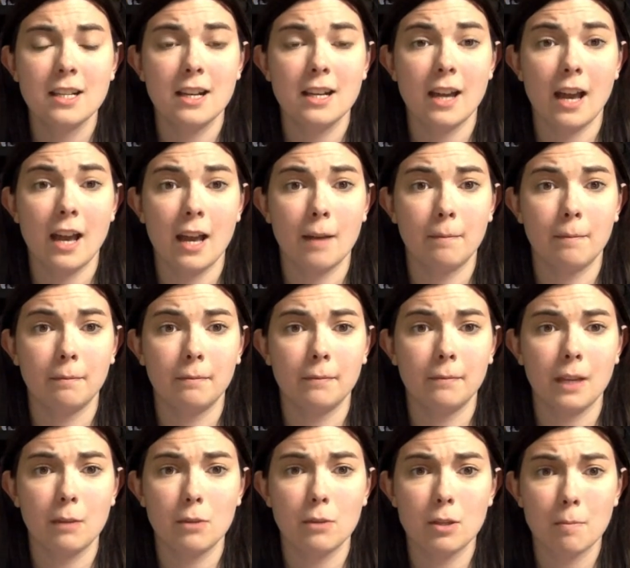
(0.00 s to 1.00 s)

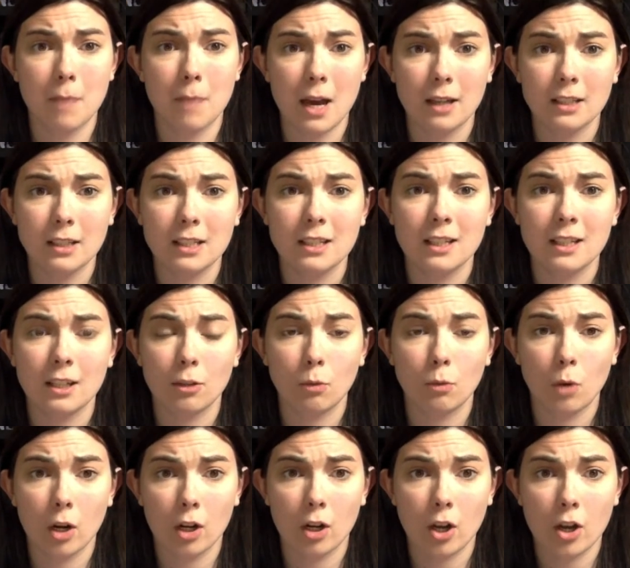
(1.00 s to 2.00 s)
he was abandoned at a
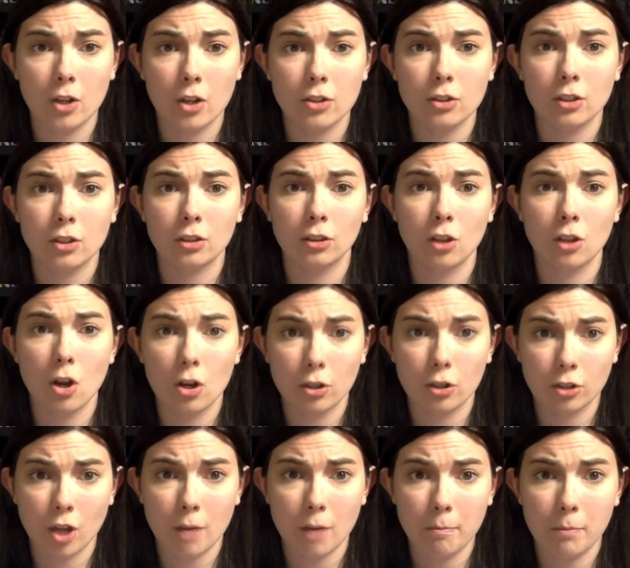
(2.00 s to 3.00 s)
workhouse and
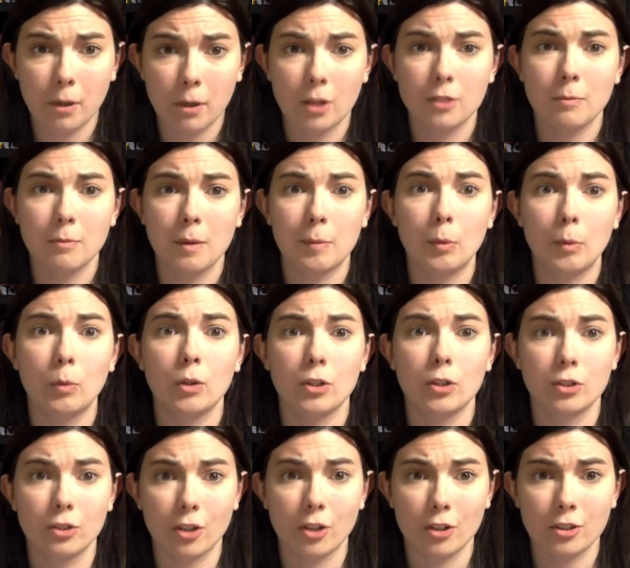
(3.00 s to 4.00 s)
locked up because people were
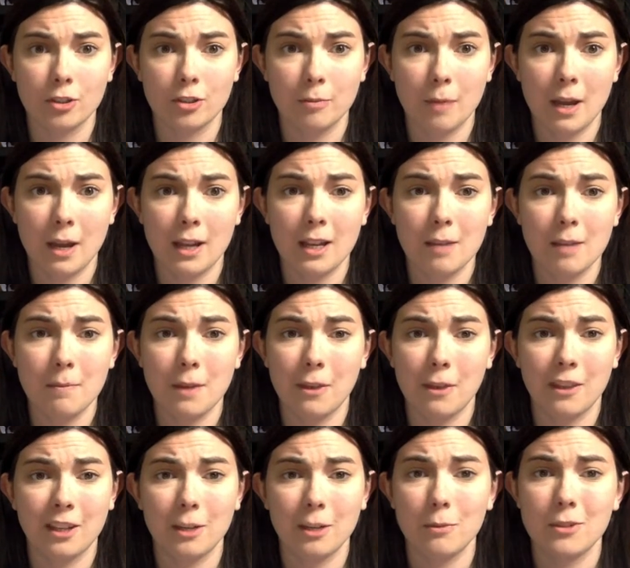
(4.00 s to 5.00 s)
disgusted by him, and
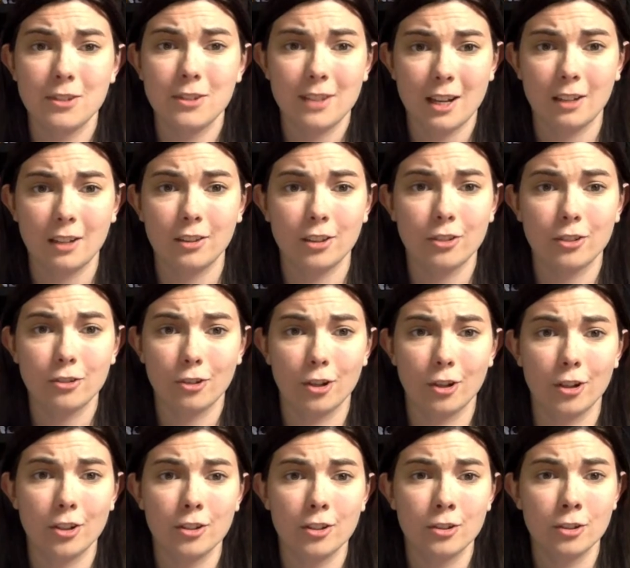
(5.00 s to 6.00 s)
then he was sold to a
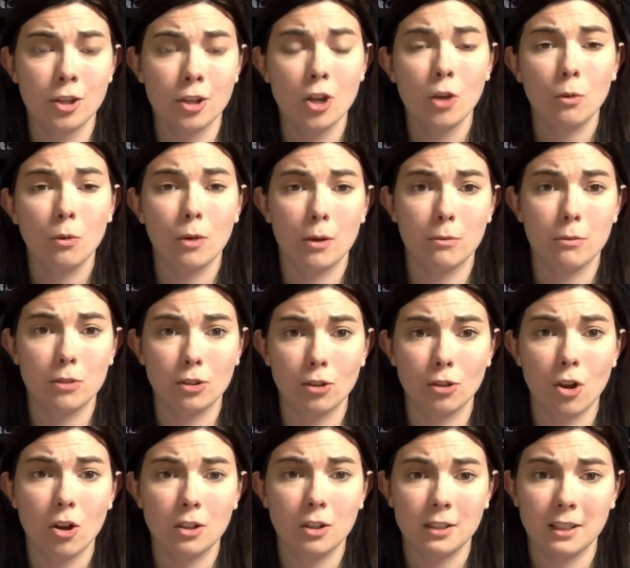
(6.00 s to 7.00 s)
circus where he was
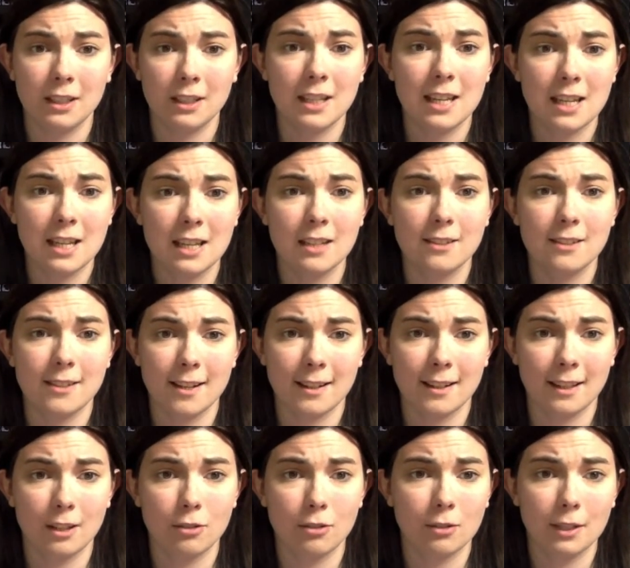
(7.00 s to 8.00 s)
locked in a cage and
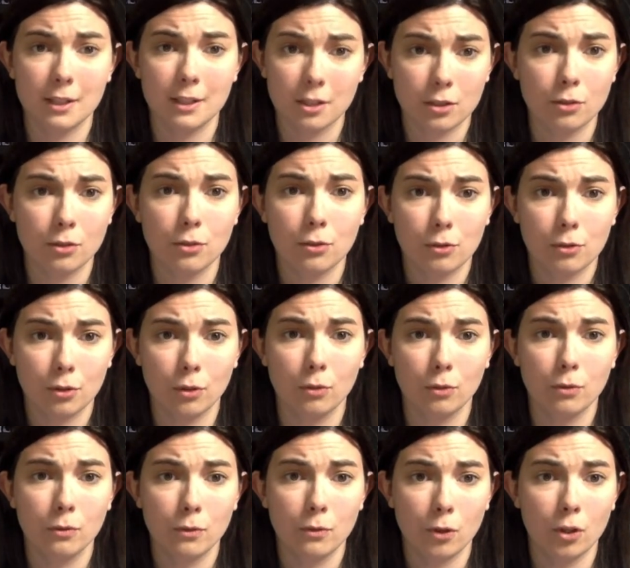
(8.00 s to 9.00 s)
literally just thrown
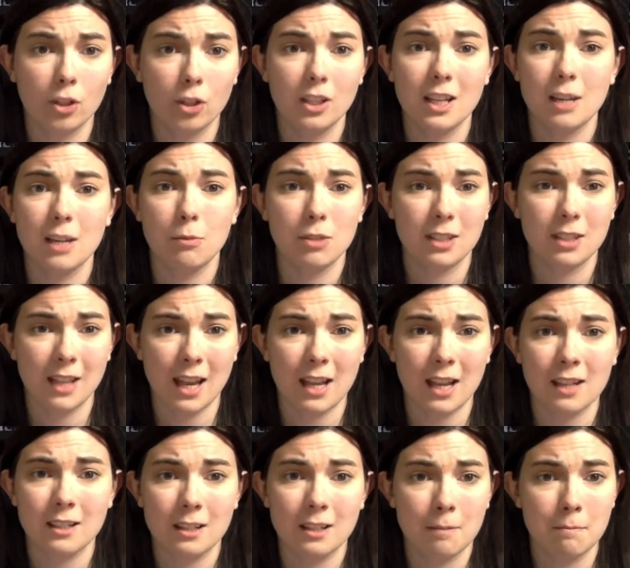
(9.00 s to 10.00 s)
food. He was
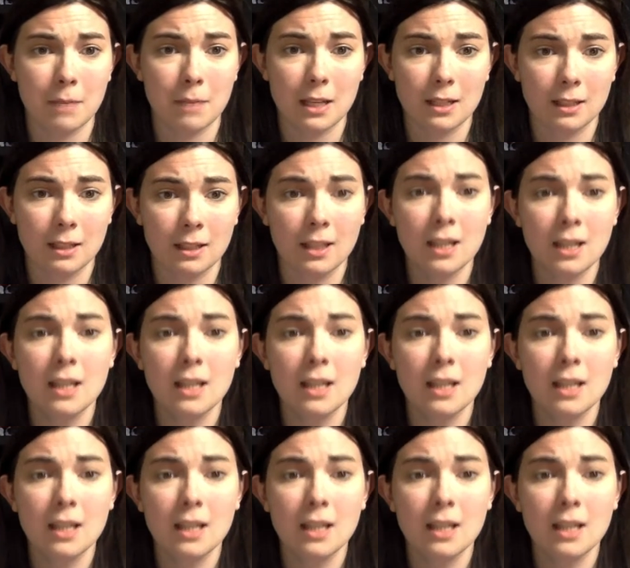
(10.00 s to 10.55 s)
kicked and beaten.